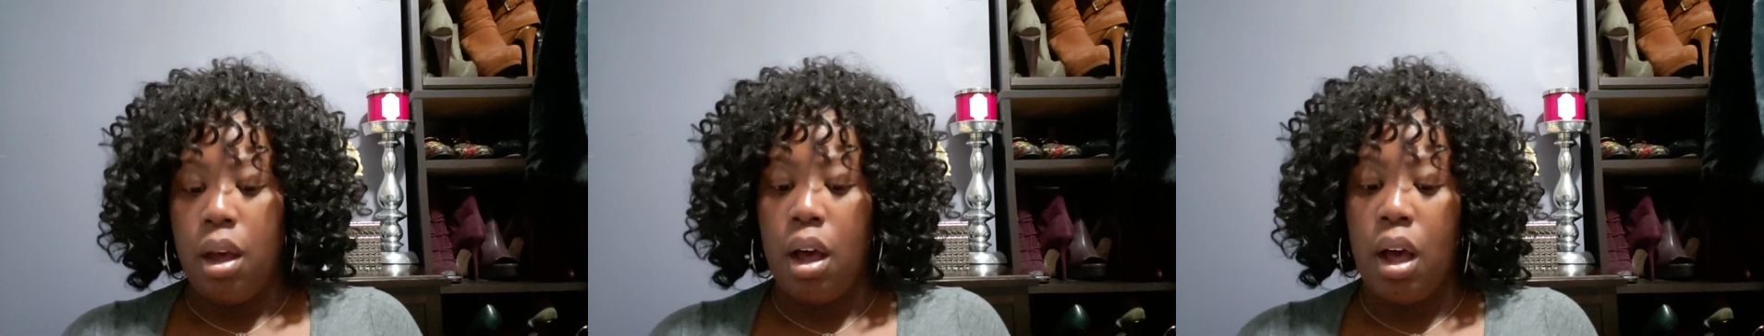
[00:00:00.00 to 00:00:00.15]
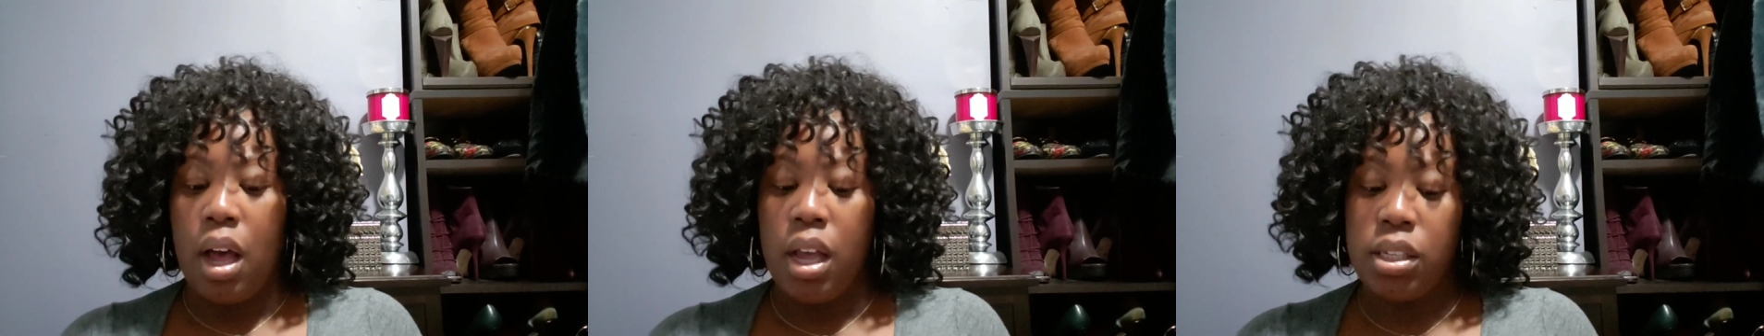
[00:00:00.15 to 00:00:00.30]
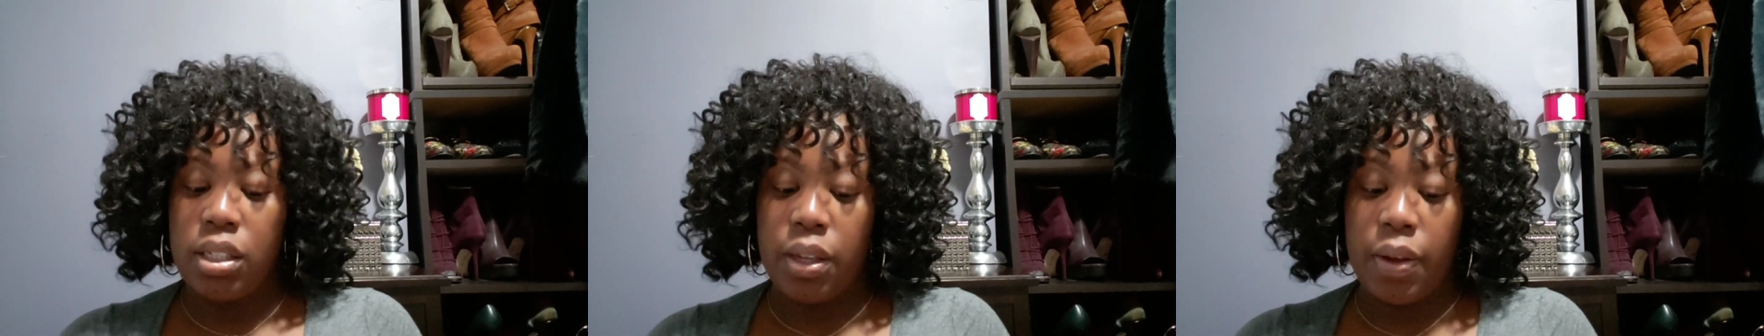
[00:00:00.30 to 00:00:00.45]

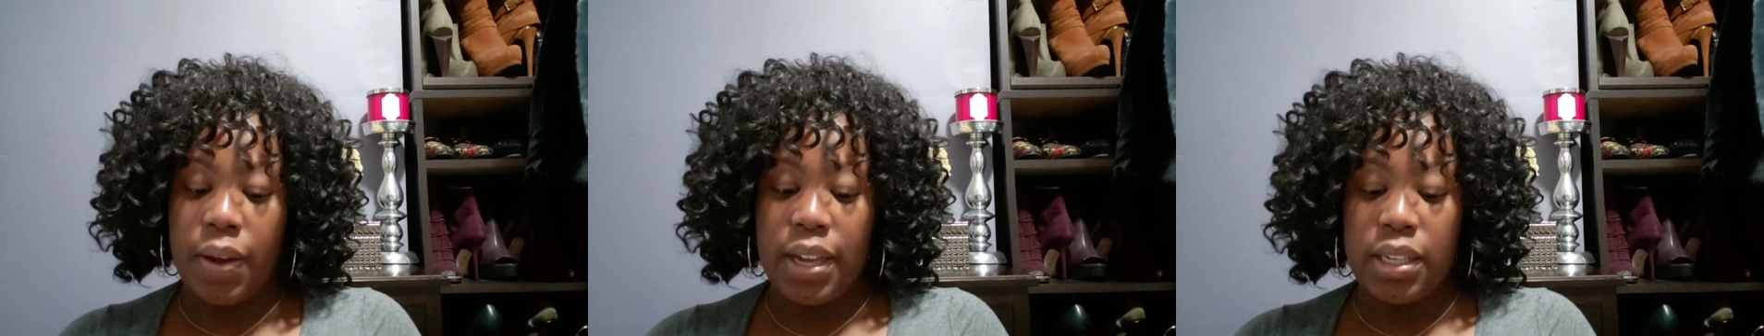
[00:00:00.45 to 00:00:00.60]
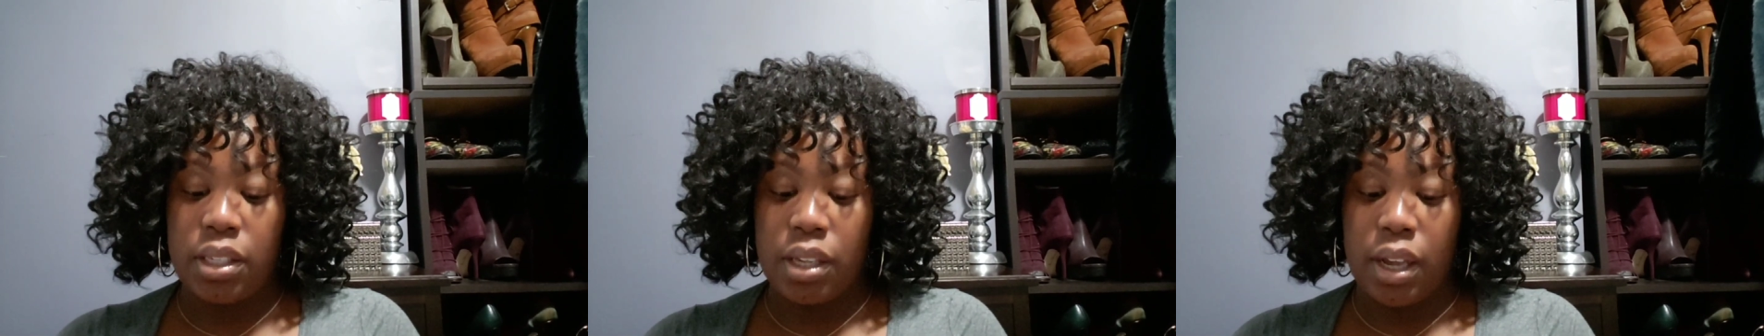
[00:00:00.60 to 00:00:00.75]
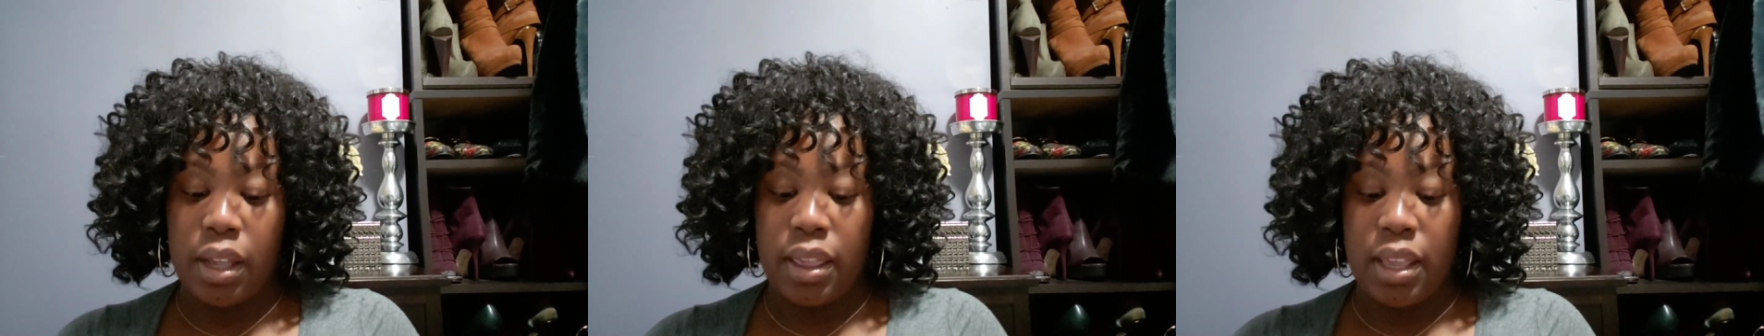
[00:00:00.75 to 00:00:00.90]
Also, I
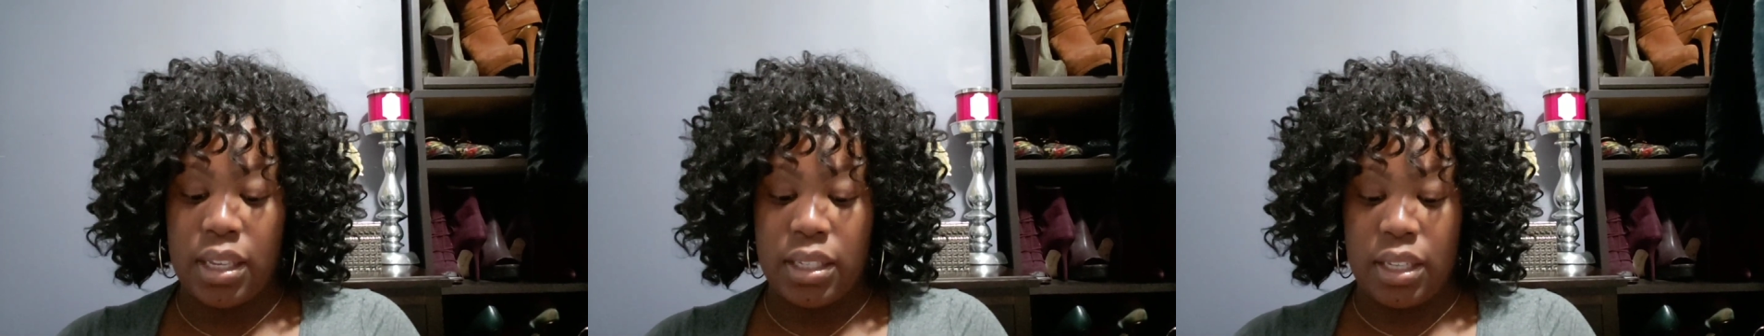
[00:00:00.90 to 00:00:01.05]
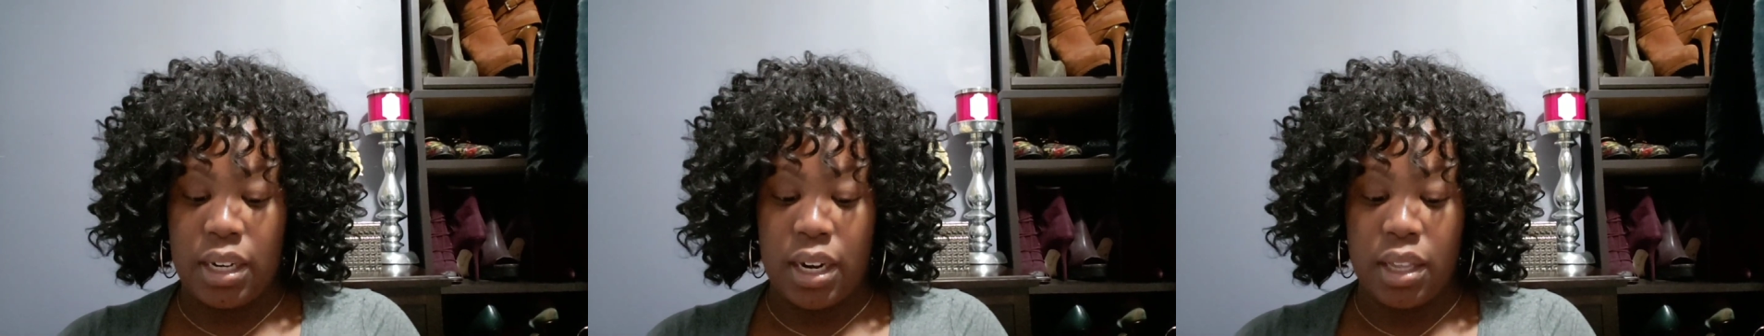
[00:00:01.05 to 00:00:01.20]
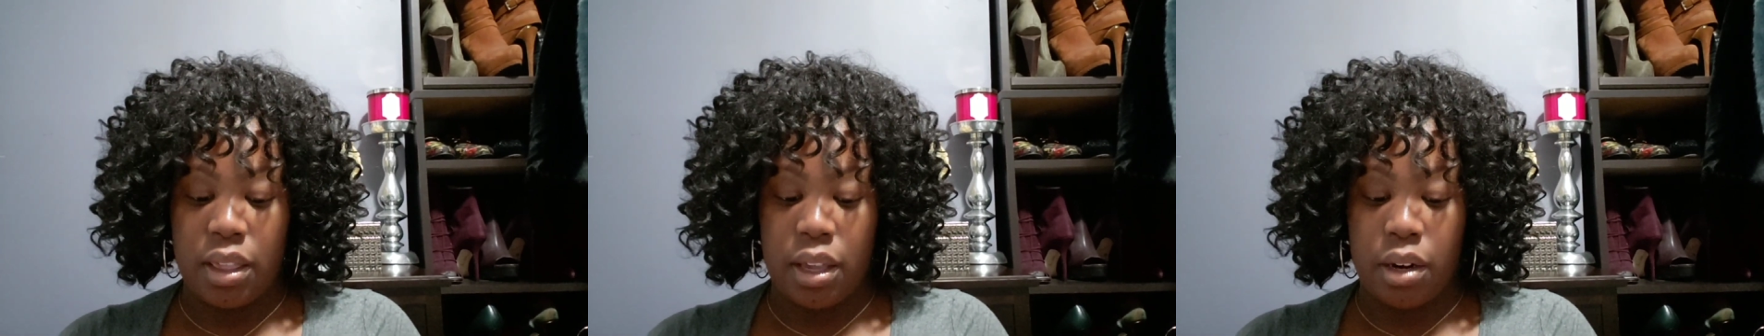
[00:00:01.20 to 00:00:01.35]
saw this
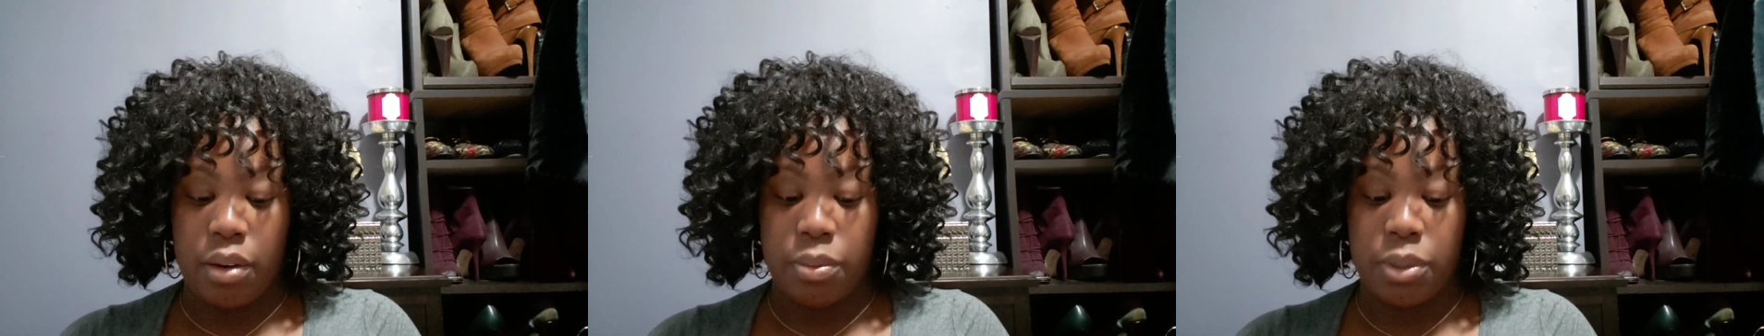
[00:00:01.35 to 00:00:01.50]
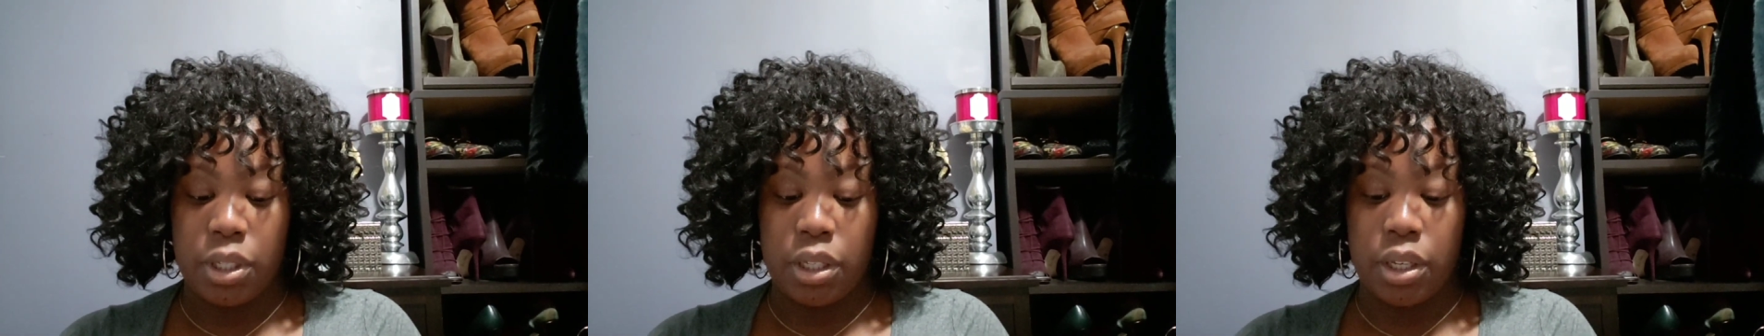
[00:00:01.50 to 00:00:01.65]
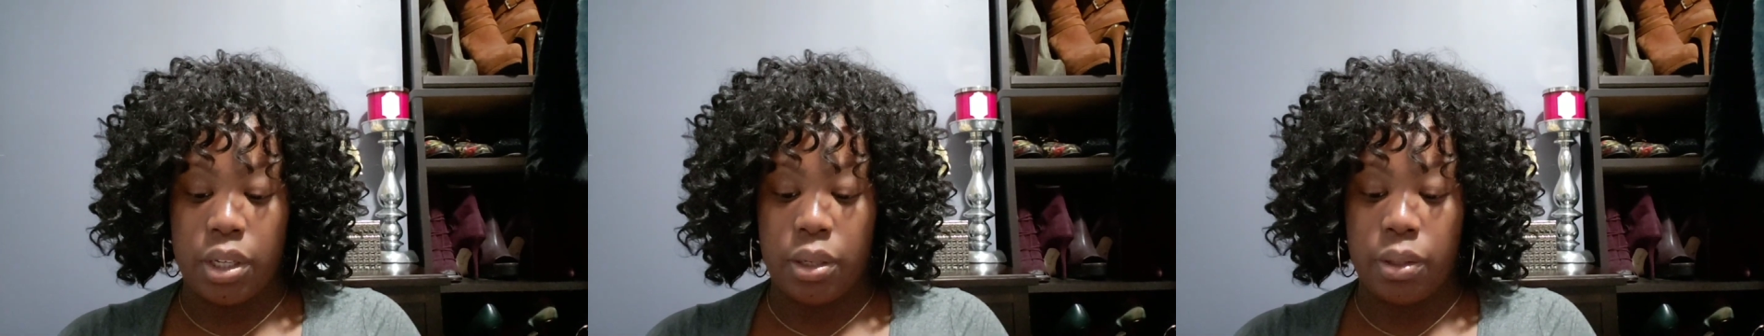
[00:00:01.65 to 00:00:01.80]
and I thought it
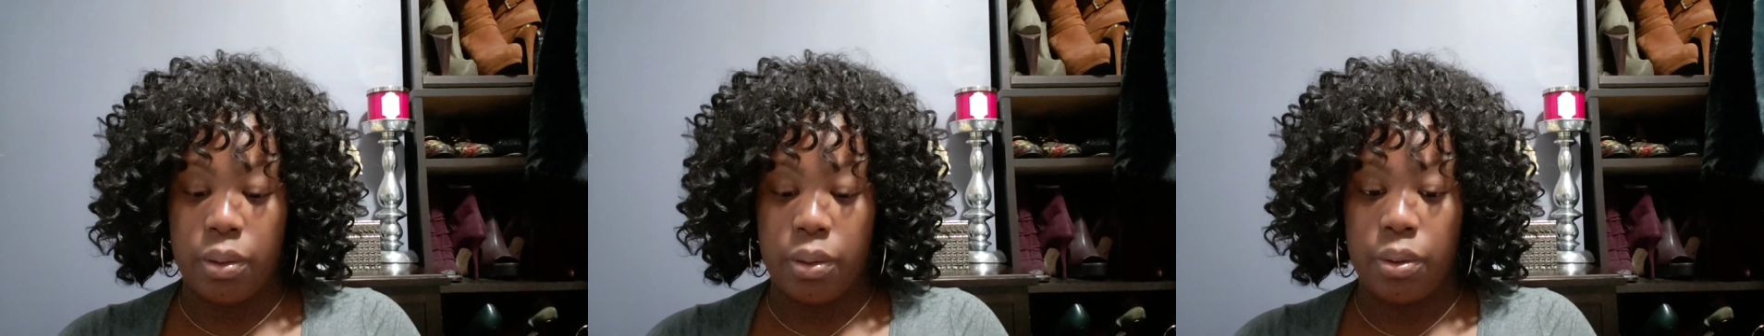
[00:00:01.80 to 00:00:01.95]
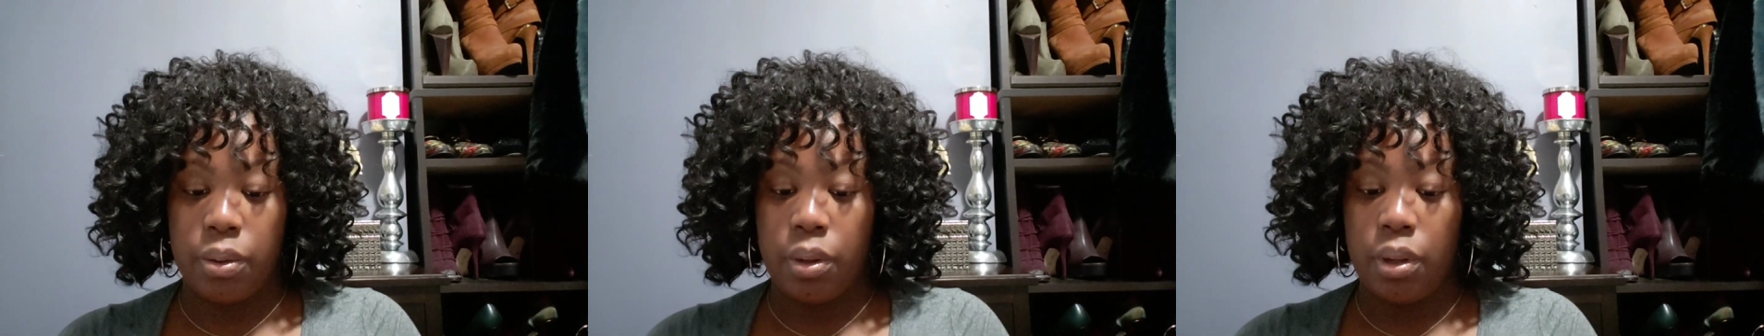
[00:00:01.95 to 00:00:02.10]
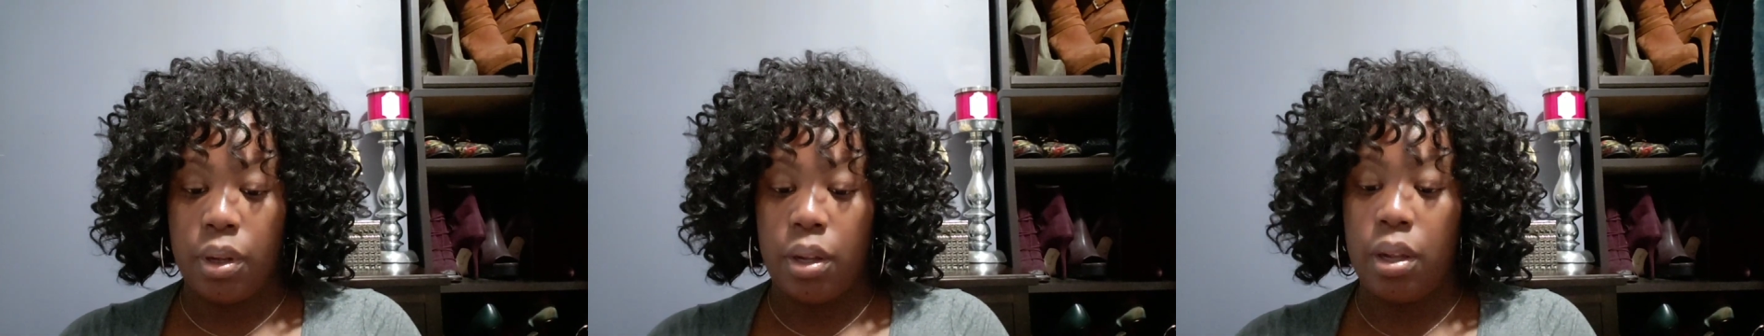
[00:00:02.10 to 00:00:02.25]
was cute.